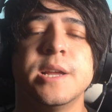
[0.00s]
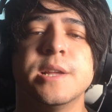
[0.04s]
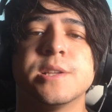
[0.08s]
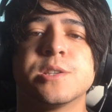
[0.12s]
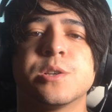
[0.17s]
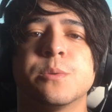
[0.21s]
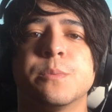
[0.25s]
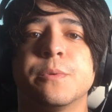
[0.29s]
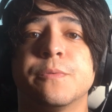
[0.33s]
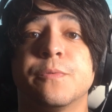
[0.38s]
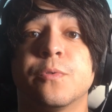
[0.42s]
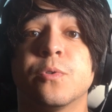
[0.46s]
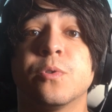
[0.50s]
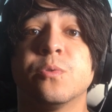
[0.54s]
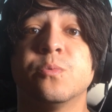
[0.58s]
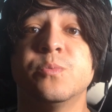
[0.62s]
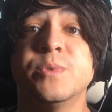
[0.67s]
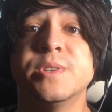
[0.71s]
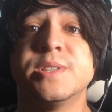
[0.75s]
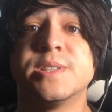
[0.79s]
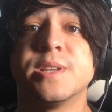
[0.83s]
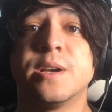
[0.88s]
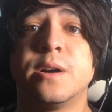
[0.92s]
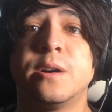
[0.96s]
So before
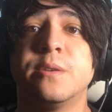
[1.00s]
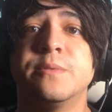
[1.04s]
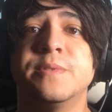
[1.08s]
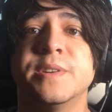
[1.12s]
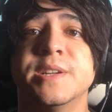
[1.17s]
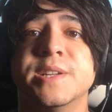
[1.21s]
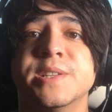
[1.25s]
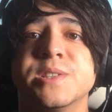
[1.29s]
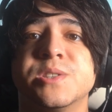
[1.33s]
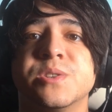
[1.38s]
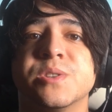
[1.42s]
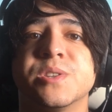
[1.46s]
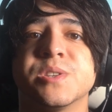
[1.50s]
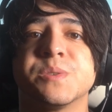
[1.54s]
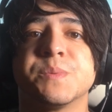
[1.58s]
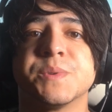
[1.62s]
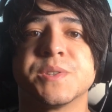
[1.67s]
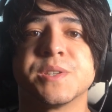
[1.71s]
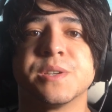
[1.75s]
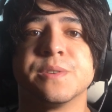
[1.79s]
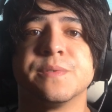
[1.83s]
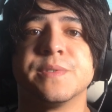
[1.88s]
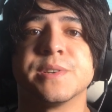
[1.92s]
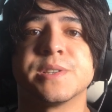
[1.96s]
we delve into the
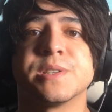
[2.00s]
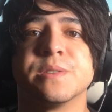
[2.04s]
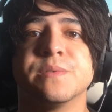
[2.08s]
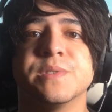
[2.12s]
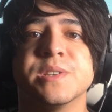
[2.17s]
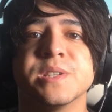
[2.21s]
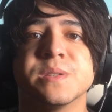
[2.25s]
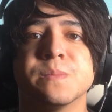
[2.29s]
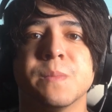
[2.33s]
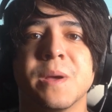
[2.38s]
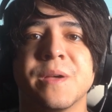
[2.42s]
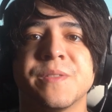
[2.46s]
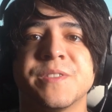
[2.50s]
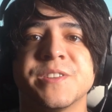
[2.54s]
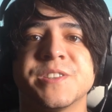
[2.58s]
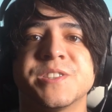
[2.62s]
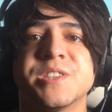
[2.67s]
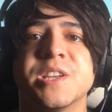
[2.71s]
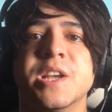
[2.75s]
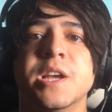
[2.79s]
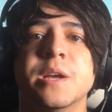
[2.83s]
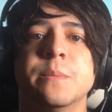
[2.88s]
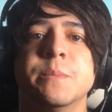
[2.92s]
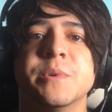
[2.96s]
specifics of these
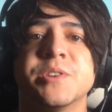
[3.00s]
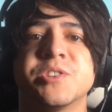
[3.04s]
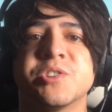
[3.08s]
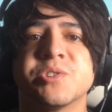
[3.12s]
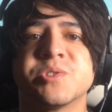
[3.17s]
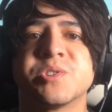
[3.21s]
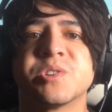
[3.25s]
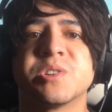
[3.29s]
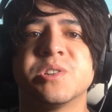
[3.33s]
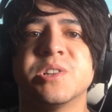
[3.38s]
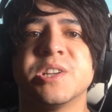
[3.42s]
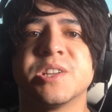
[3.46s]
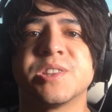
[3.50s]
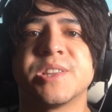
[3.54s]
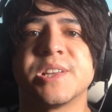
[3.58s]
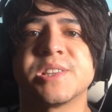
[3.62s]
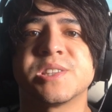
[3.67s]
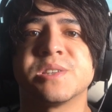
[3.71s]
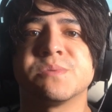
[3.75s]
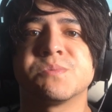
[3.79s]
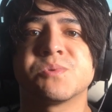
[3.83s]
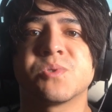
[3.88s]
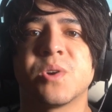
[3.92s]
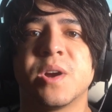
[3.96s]
methods, make sure to click that
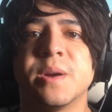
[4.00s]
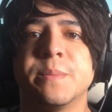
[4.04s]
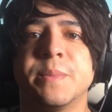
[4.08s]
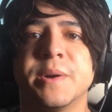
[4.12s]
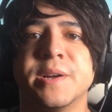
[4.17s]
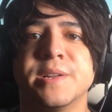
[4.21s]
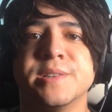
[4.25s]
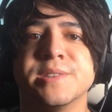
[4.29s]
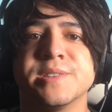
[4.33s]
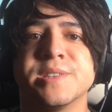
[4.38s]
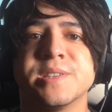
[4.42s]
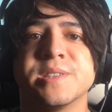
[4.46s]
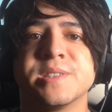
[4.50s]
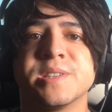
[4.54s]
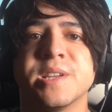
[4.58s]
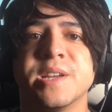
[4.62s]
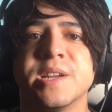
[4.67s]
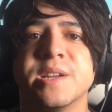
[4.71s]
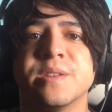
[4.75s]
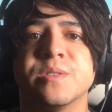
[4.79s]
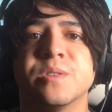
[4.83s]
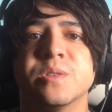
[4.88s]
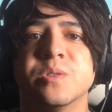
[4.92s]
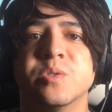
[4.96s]
subscribe button to
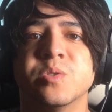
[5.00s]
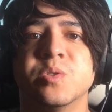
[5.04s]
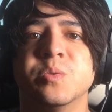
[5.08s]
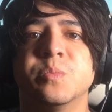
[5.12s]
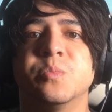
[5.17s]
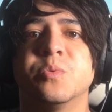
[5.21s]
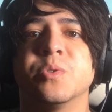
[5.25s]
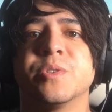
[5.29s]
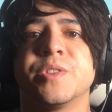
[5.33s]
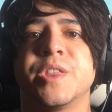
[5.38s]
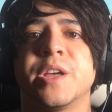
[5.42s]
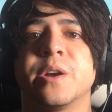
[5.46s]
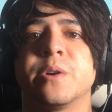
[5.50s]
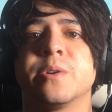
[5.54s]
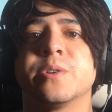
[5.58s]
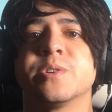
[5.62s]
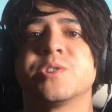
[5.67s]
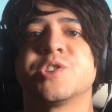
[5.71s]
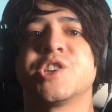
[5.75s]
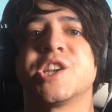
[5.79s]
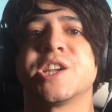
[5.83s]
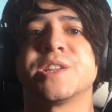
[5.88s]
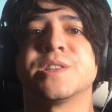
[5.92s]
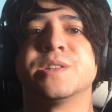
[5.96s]
stay in the loop with our
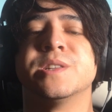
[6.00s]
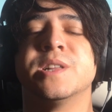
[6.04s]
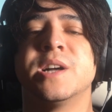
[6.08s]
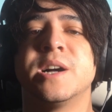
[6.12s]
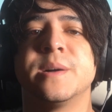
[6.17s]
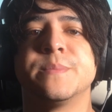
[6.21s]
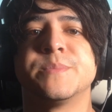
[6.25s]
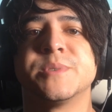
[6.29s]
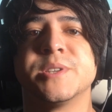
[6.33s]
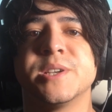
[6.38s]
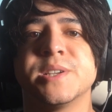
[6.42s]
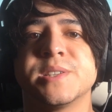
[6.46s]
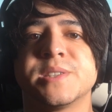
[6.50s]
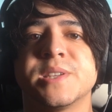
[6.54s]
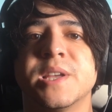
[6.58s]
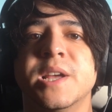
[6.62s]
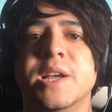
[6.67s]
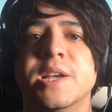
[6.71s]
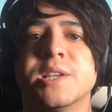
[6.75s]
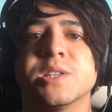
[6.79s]
channel updates.